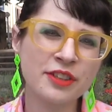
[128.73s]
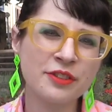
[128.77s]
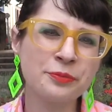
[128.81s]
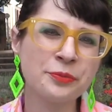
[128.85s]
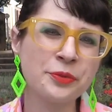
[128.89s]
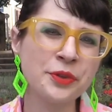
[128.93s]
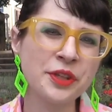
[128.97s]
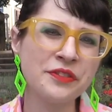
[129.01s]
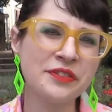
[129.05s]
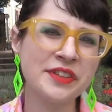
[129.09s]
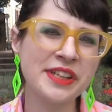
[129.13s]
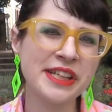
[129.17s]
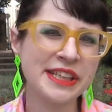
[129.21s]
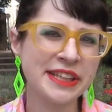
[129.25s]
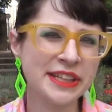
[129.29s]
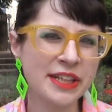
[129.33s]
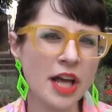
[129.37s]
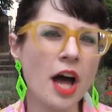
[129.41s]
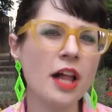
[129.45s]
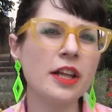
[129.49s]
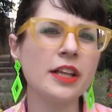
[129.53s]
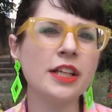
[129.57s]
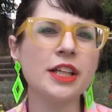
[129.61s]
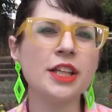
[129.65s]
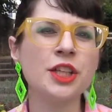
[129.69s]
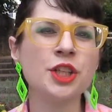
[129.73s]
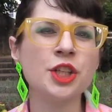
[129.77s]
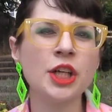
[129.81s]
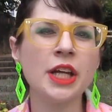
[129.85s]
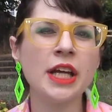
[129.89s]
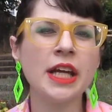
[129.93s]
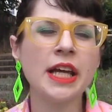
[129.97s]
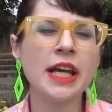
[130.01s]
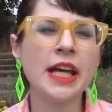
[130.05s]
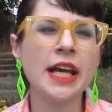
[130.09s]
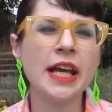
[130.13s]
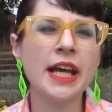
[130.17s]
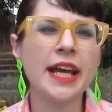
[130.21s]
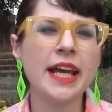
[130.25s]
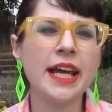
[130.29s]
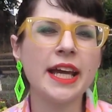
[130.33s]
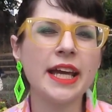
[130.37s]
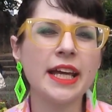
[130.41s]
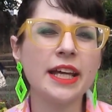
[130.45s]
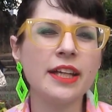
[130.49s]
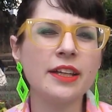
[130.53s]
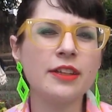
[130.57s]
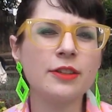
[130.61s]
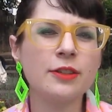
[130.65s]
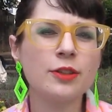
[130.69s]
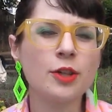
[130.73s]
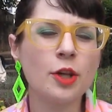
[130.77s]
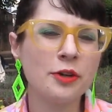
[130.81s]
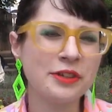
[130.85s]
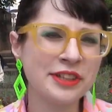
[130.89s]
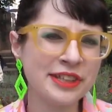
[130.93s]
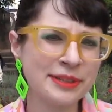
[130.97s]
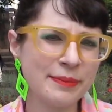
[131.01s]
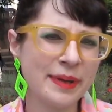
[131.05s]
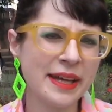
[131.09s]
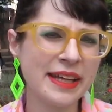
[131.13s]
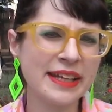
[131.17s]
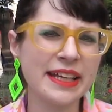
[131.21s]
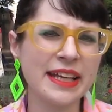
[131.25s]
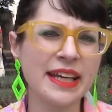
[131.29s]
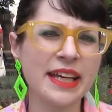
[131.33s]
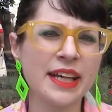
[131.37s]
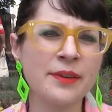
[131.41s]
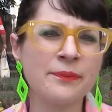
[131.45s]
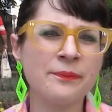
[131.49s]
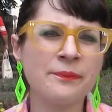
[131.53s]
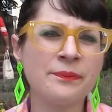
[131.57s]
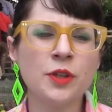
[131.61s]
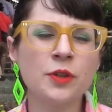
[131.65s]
of previous knowledge in clothes making.